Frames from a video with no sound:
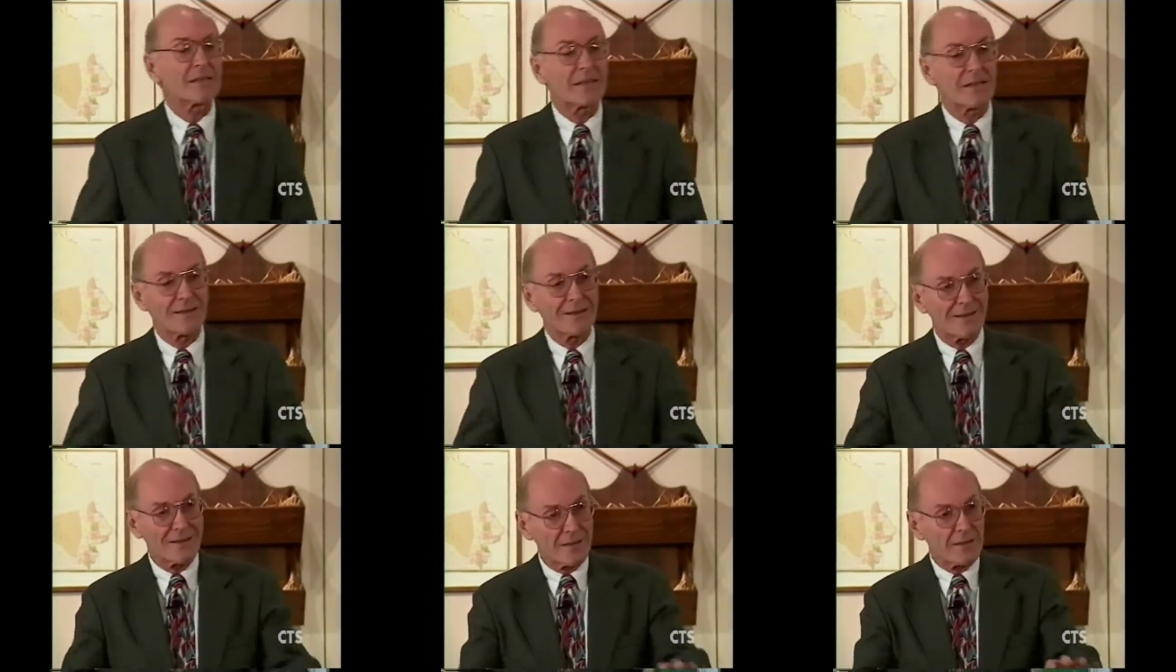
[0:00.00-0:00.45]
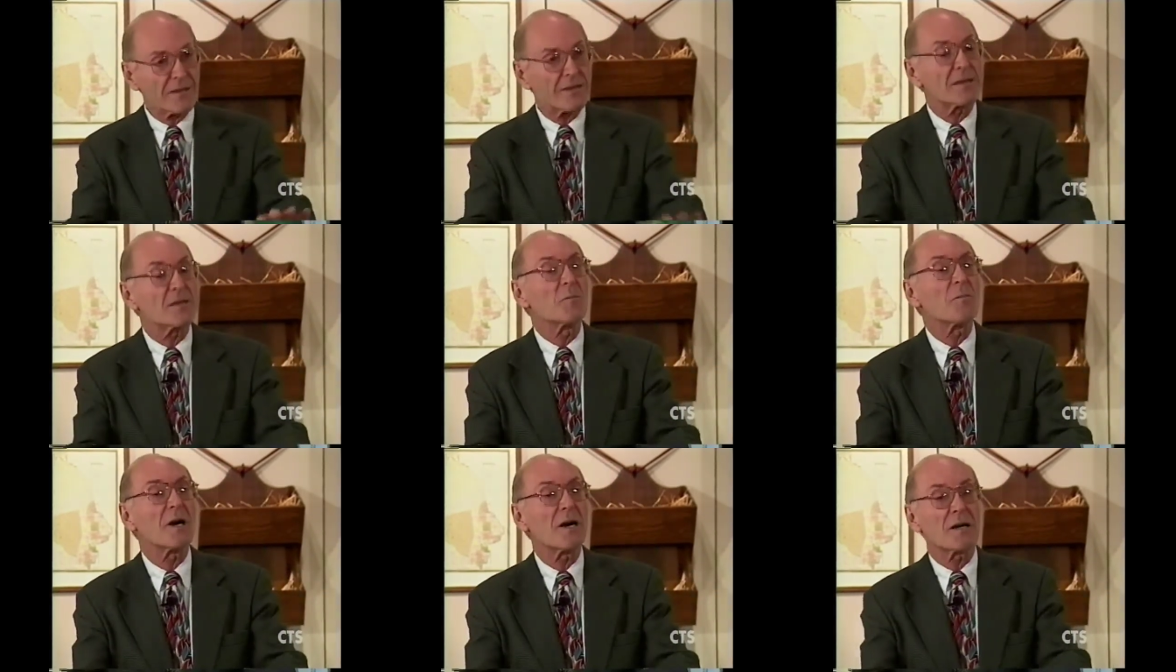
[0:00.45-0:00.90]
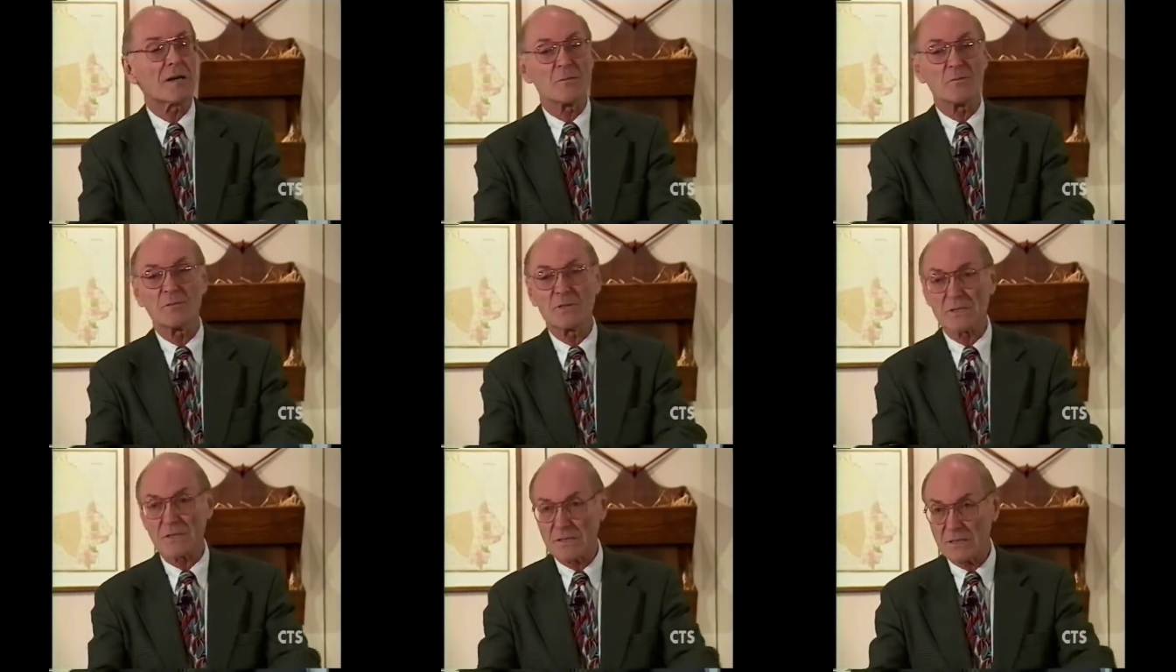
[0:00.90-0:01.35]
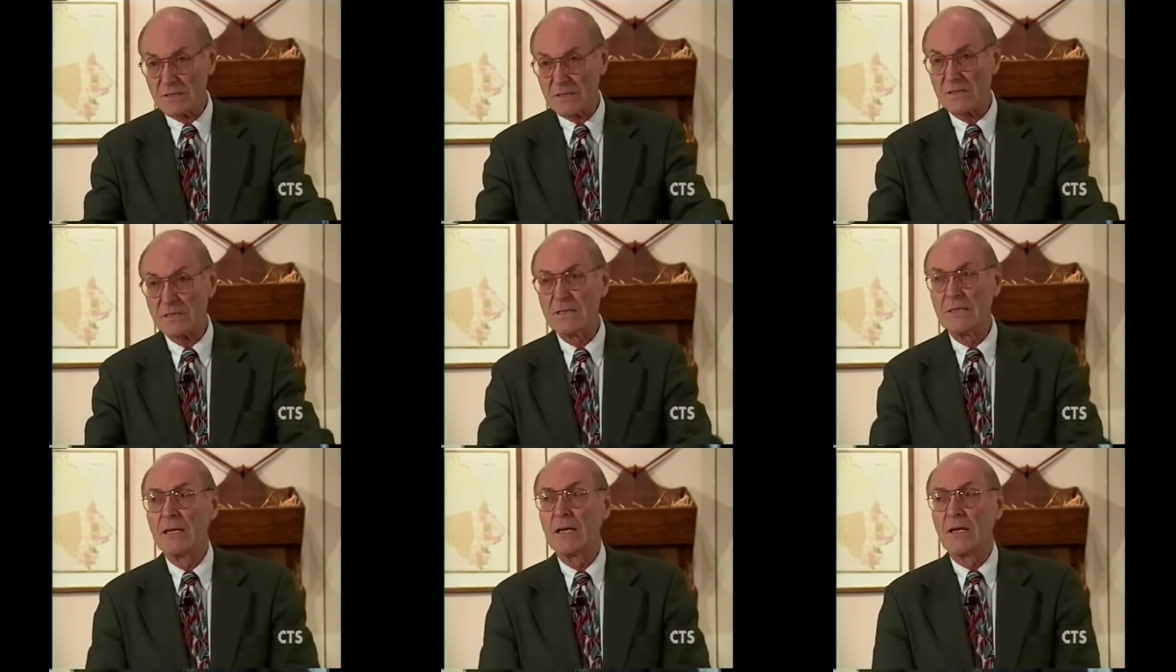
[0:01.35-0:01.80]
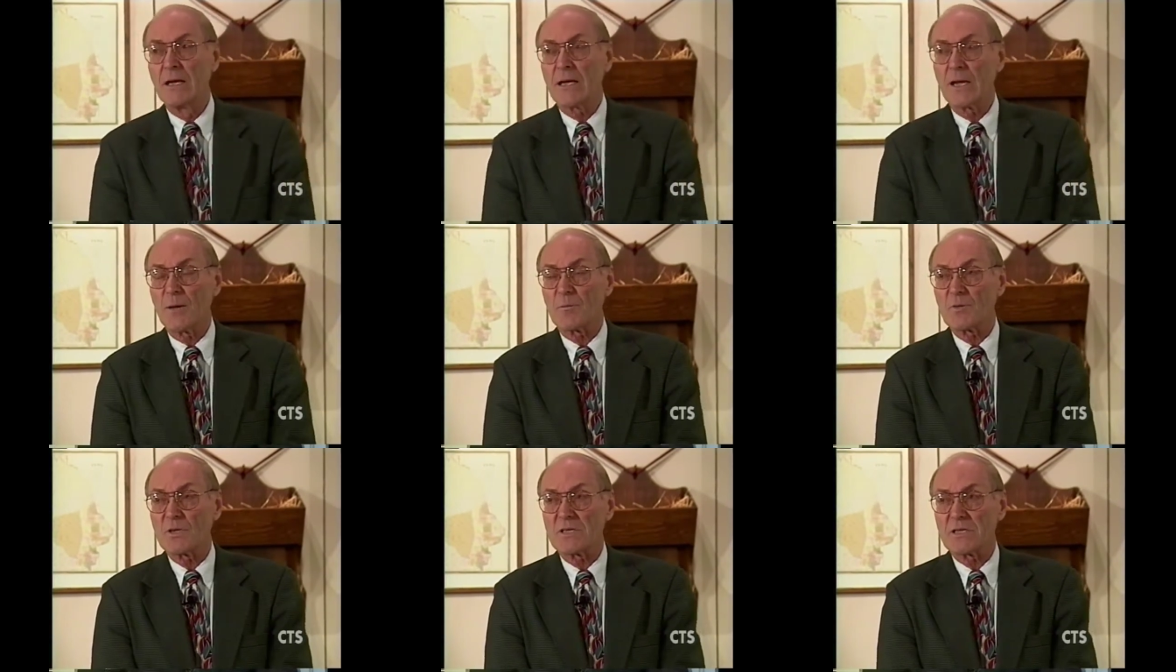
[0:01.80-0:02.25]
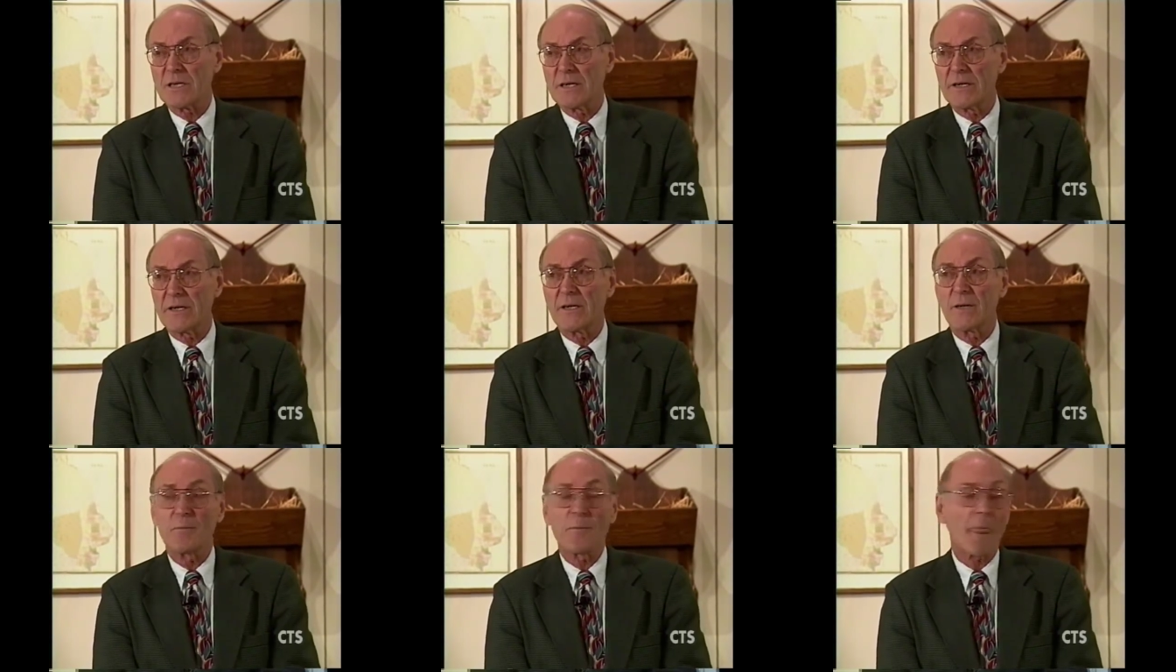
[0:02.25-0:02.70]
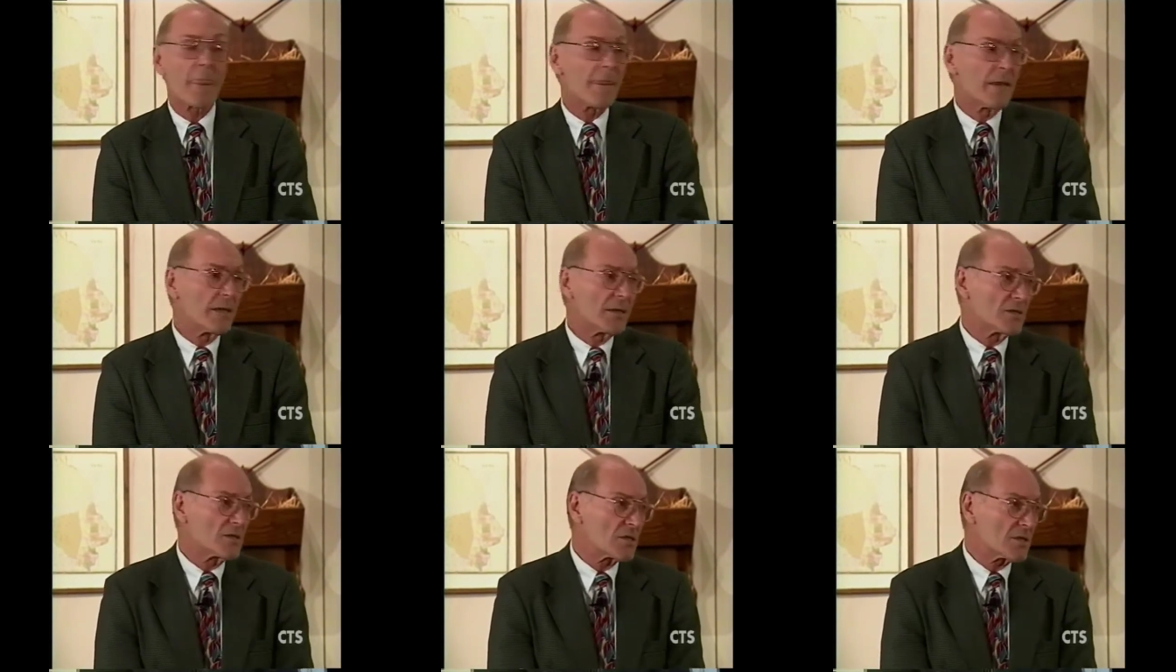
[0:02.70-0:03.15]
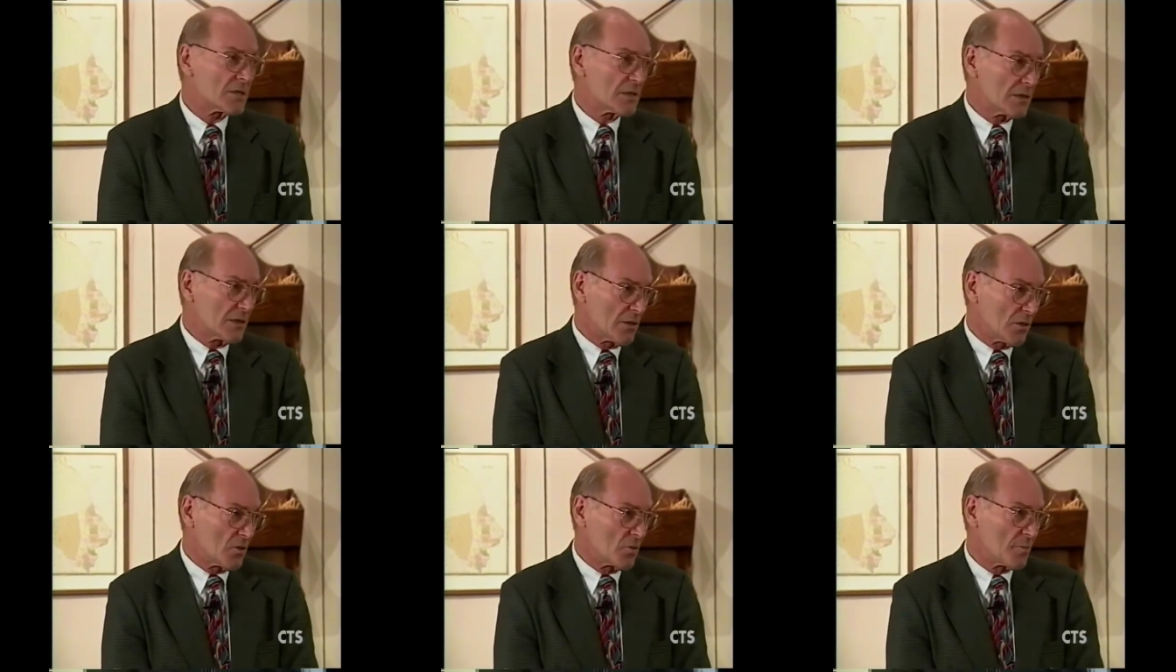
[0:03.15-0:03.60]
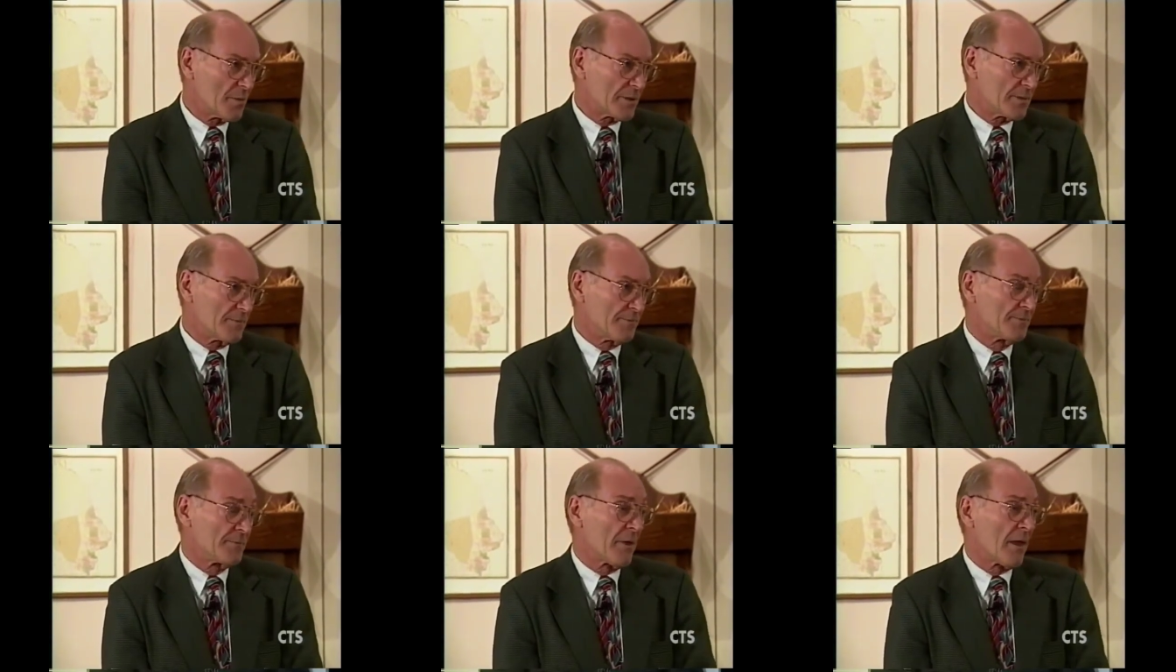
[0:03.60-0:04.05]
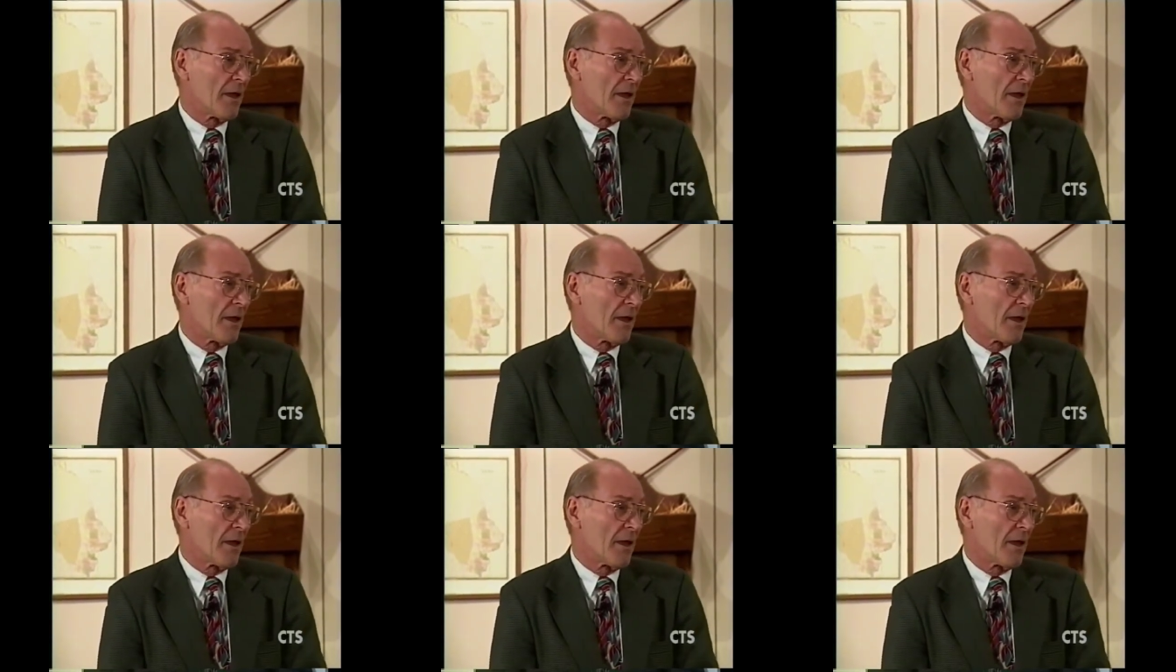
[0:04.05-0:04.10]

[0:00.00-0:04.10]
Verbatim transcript: And then here at the bottom was this leprosarium. It is still open.